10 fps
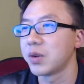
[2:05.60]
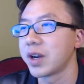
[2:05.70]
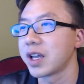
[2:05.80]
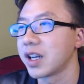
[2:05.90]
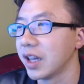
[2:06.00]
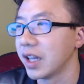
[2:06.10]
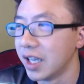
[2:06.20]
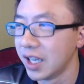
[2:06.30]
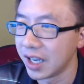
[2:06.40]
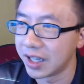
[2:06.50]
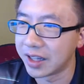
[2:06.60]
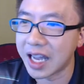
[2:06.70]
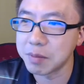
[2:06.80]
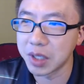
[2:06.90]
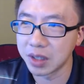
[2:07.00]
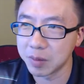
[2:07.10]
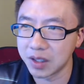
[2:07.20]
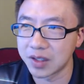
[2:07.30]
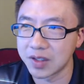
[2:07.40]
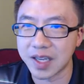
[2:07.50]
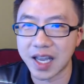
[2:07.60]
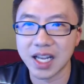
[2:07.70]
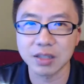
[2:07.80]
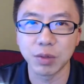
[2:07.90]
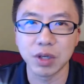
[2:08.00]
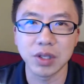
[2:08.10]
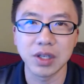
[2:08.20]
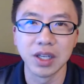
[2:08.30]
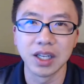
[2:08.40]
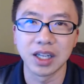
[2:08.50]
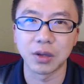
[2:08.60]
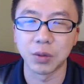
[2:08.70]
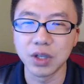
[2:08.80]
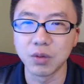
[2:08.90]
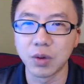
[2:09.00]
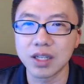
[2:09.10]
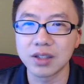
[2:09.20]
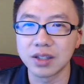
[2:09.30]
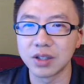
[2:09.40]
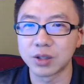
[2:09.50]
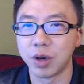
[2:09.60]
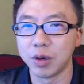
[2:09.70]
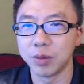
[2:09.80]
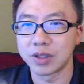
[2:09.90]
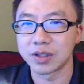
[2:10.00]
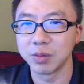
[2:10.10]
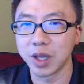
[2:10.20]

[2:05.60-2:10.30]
what I call it, a 9mm and Xanax moment. Like when you run into those moments, you